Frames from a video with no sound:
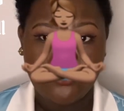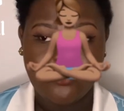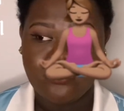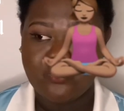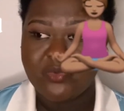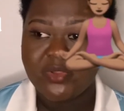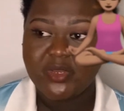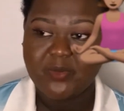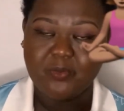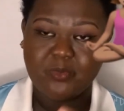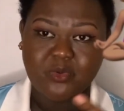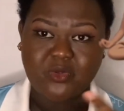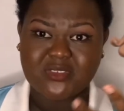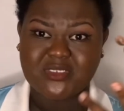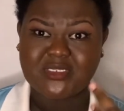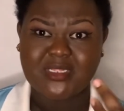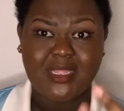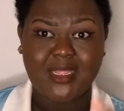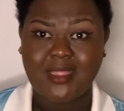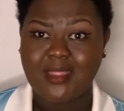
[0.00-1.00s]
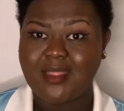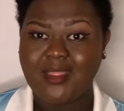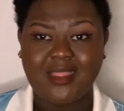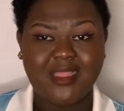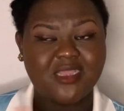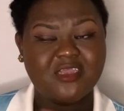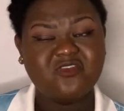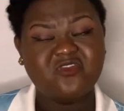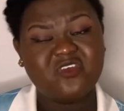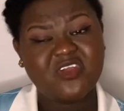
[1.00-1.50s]
Read books.
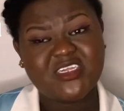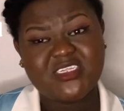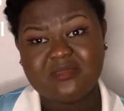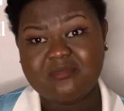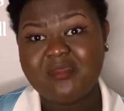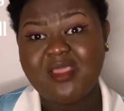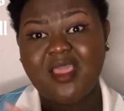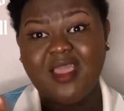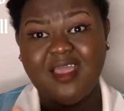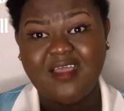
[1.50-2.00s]
And trust me,